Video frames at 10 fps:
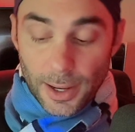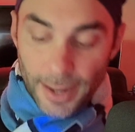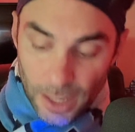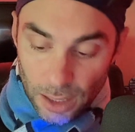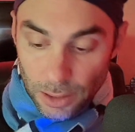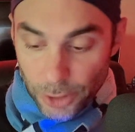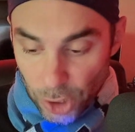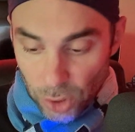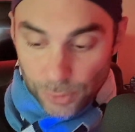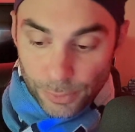I don't
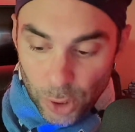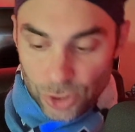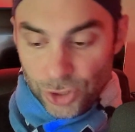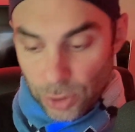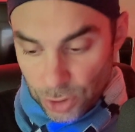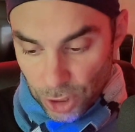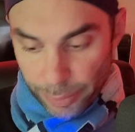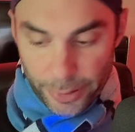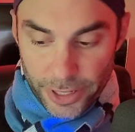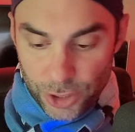know. Most dudes are
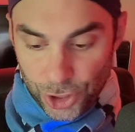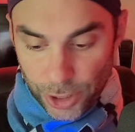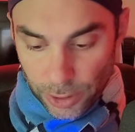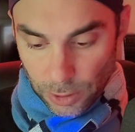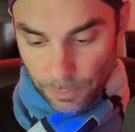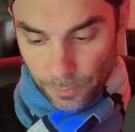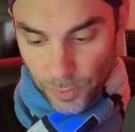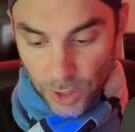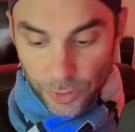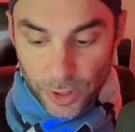pretty chill.
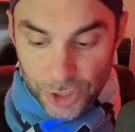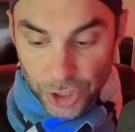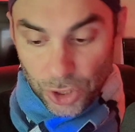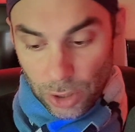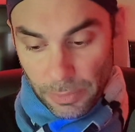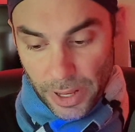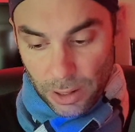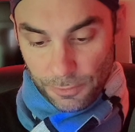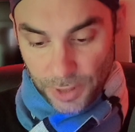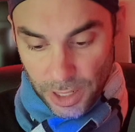There's a good amount
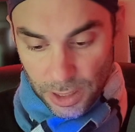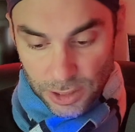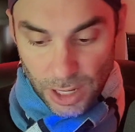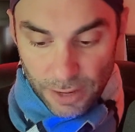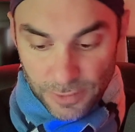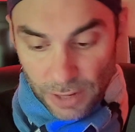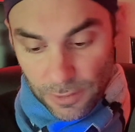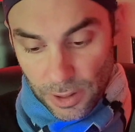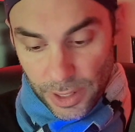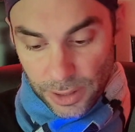of kids I've
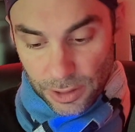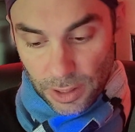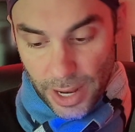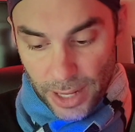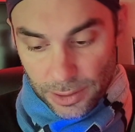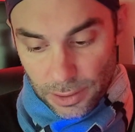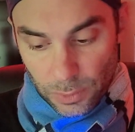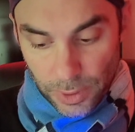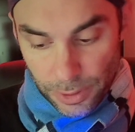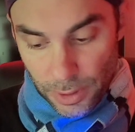never interacted
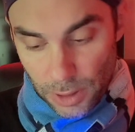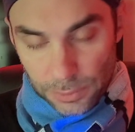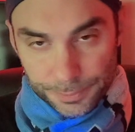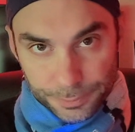with, though.